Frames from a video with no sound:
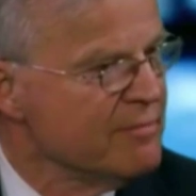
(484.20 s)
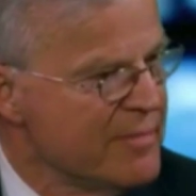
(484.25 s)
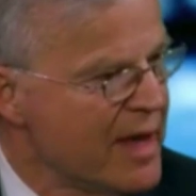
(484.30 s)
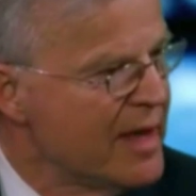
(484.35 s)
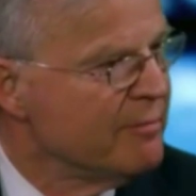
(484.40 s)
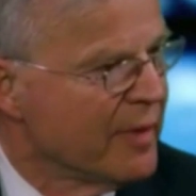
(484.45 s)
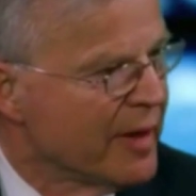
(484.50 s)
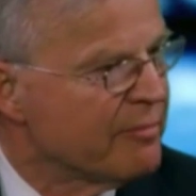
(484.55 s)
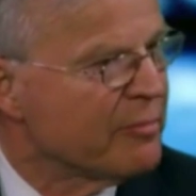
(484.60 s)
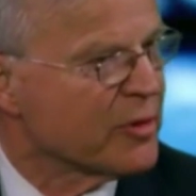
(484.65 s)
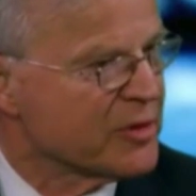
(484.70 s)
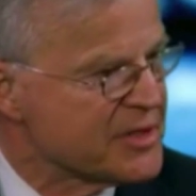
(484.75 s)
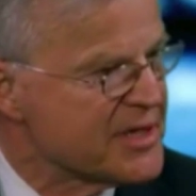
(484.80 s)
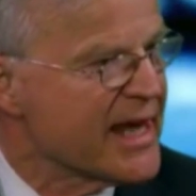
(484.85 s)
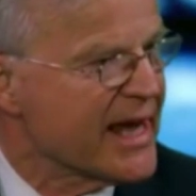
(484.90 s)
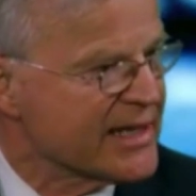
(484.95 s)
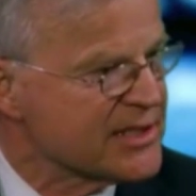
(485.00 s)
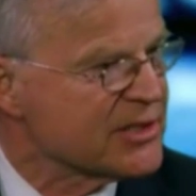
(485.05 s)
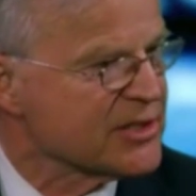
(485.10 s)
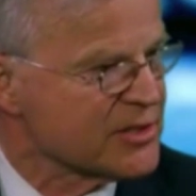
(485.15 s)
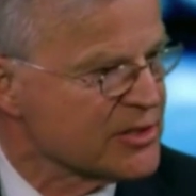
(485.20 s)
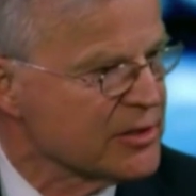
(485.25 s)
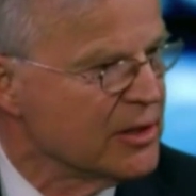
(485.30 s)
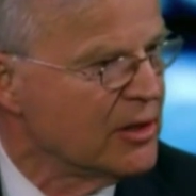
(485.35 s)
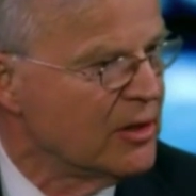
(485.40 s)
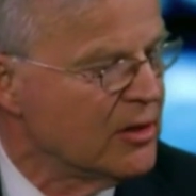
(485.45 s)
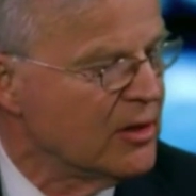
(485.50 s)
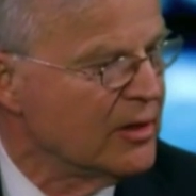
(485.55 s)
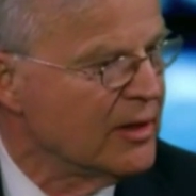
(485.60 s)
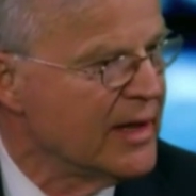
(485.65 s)
Amendment protects us
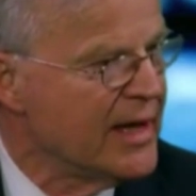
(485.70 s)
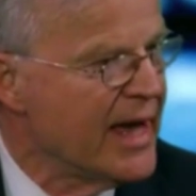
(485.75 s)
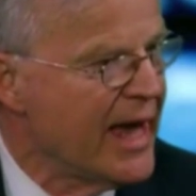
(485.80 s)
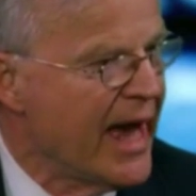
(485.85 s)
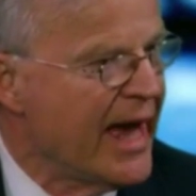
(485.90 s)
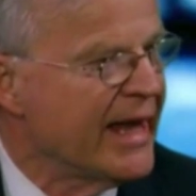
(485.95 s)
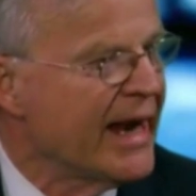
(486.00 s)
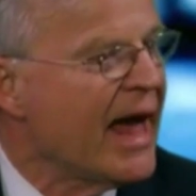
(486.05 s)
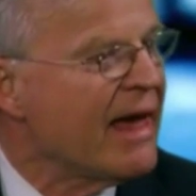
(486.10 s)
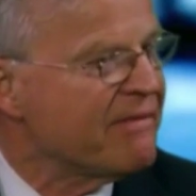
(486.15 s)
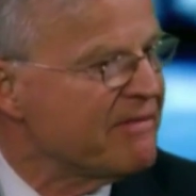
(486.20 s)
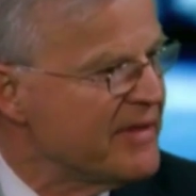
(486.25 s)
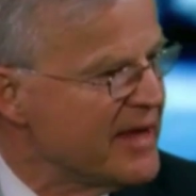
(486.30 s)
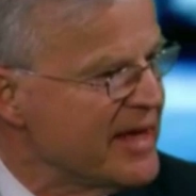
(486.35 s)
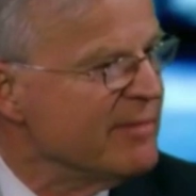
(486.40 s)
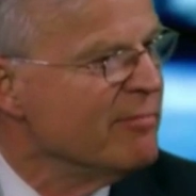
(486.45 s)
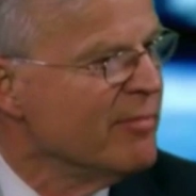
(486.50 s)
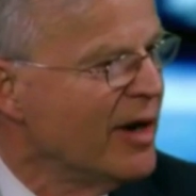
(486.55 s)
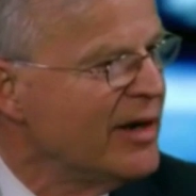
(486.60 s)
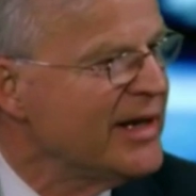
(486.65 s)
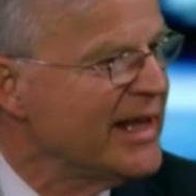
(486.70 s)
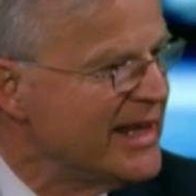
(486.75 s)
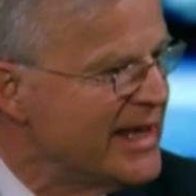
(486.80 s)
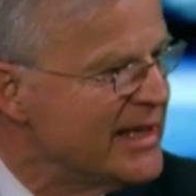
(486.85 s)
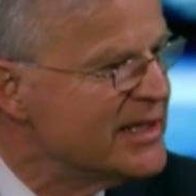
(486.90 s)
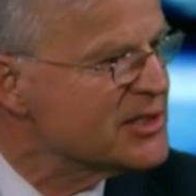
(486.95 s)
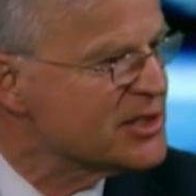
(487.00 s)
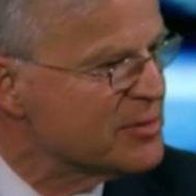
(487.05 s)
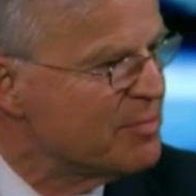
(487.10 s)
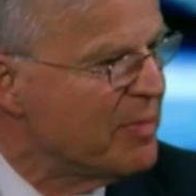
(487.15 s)
all, and I think
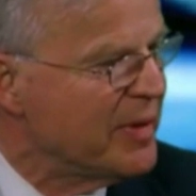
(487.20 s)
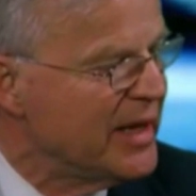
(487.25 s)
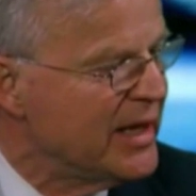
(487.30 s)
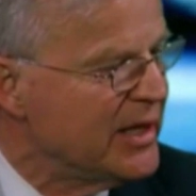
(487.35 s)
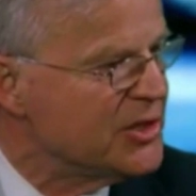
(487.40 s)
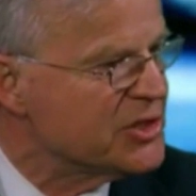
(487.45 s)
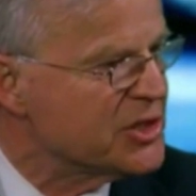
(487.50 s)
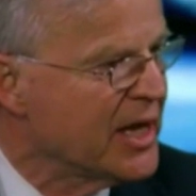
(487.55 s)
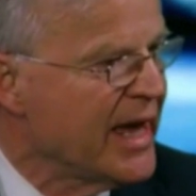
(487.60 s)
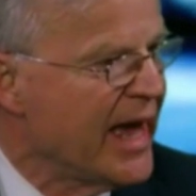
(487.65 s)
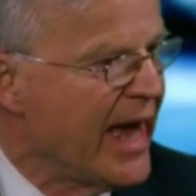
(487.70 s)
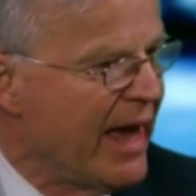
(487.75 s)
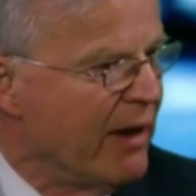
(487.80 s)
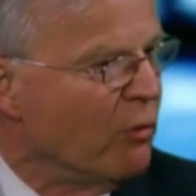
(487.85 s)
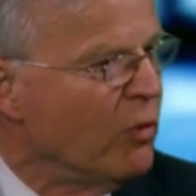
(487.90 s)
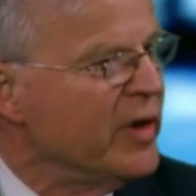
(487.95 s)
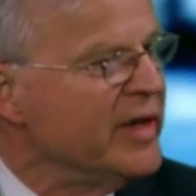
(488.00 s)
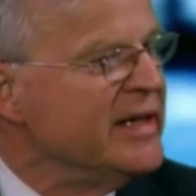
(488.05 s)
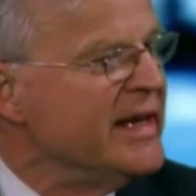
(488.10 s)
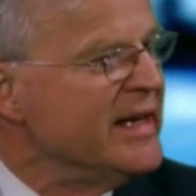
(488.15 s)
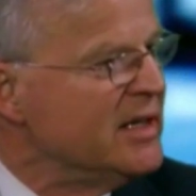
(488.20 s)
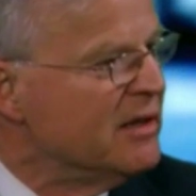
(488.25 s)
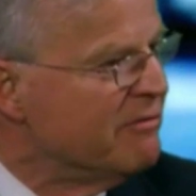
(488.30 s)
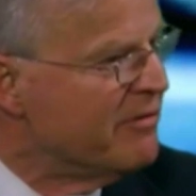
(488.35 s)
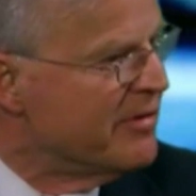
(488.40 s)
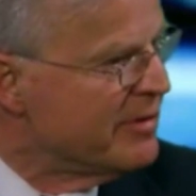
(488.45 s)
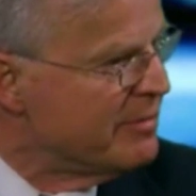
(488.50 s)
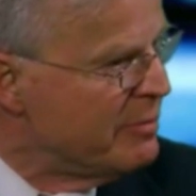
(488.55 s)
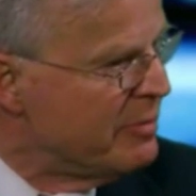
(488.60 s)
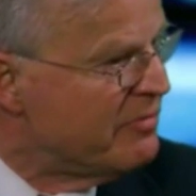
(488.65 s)
money is speech, and we need to
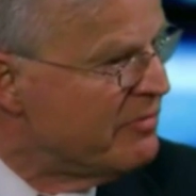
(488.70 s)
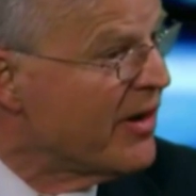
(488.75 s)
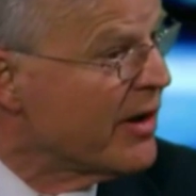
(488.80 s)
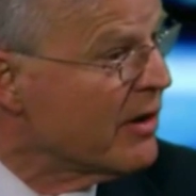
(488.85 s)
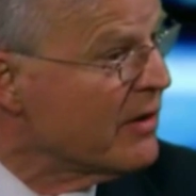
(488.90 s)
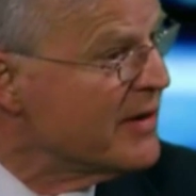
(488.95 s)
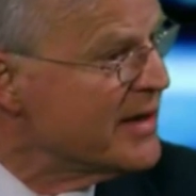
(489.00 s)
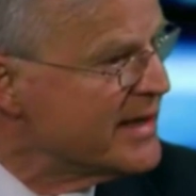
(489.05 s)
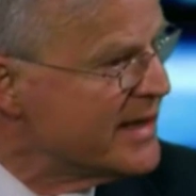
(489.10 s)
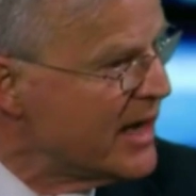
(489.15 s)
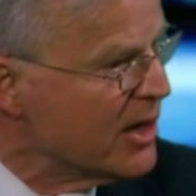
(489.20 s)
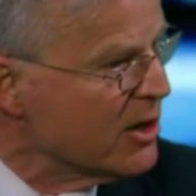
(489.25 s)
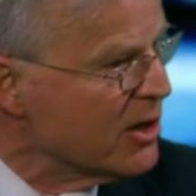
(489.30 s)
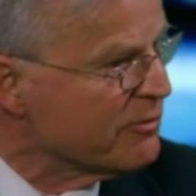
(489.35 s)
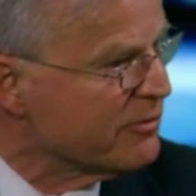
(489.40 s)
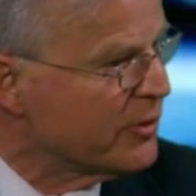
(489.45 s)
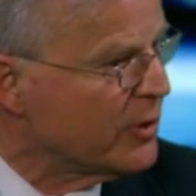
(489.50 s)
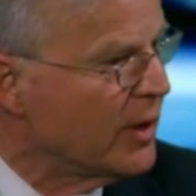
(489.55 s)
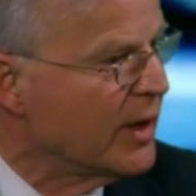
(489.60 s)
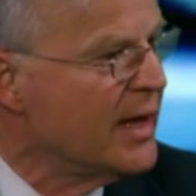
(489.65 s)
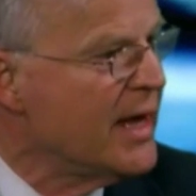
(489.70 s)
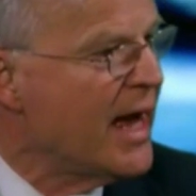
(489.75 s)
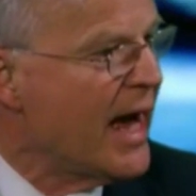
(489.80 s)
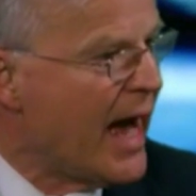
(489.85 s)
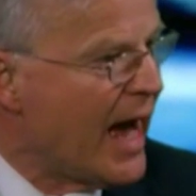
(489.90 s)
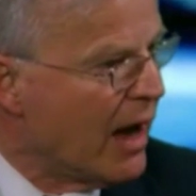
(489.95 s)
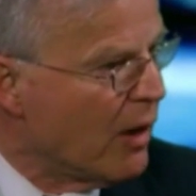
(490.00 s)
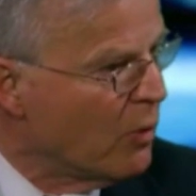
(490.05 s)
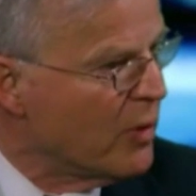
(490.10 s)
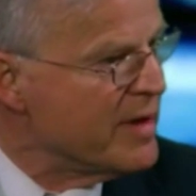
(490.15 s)
be very careful
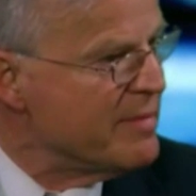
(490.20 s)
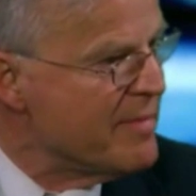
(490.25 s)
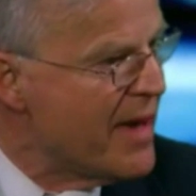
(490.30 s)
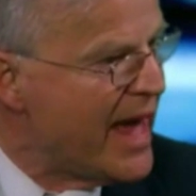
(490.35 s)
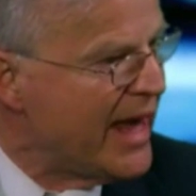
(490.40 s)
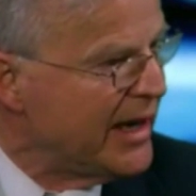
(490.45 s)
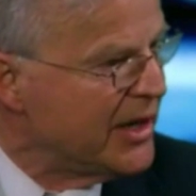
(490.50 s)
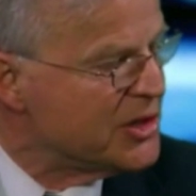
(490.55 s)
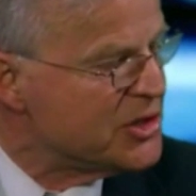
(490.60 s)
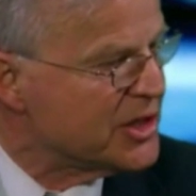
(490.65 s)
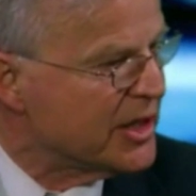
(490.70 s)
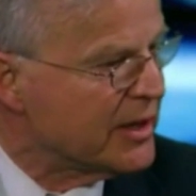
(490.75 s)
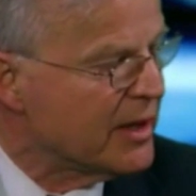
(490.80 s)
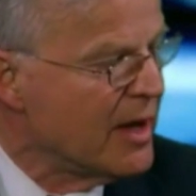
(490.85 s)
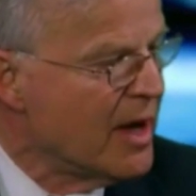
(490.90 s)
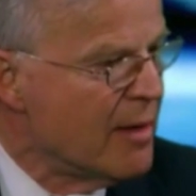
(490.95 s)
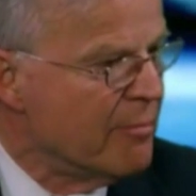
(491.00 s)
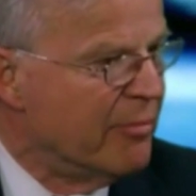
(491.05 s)
how we manage it.